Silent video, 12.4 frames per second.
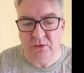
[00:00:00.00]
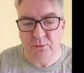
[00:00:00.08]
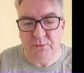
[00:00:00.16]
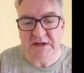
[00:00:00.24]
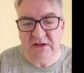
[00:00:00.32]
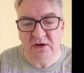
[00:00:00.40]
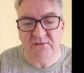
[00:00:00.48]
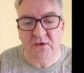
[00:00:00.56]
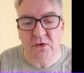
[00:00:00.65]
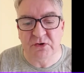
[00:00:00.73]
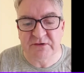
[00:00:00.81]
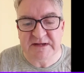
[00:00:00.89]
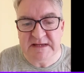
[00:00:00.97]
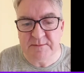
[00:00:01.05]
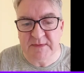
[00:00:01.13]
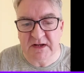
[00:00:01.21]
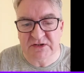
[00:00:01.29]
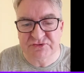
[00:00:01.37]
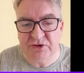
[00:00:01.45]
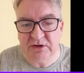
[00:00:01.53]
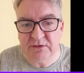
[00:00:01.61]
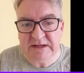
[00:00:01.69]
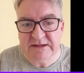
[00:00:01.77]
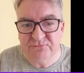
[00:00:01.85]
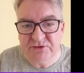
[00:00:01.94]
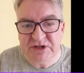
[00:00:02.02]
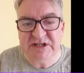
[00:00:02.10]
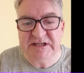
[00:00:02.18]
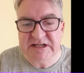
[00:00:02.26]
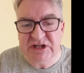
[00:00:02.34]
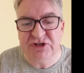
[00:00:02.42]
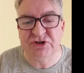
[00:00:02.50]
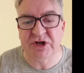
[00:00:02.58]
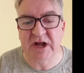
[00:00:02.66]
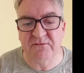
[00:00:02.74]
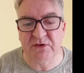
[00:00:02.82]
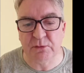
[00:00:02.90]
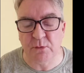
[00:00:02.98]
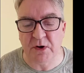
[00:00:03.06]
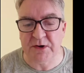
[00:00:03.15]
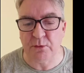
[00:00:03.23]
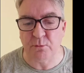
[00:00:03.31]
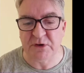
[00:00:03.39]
We love all your emails. We read each and every one.